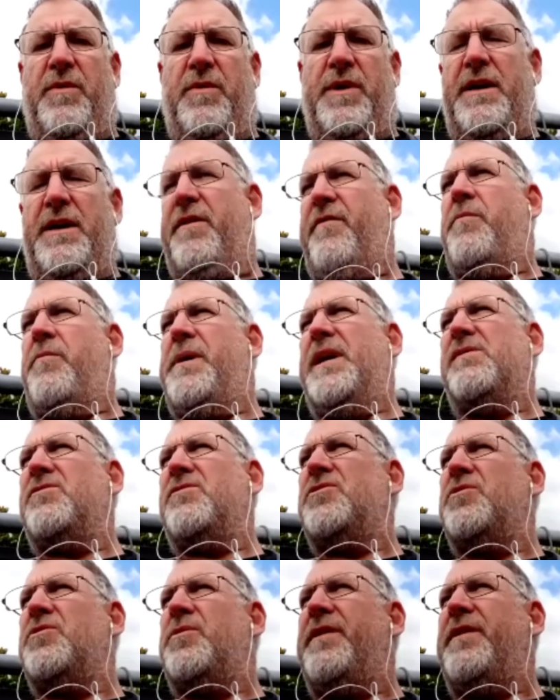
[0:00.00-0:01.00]
We have about
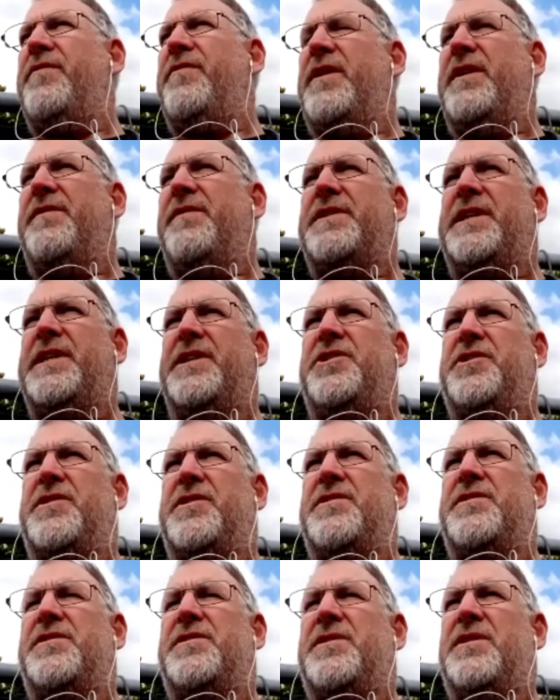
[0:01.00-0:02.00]
twenty-five
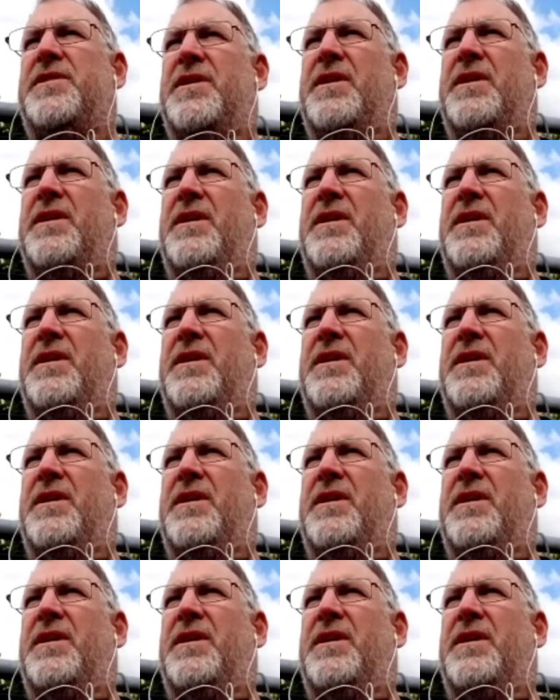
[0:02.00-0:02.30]
teachers,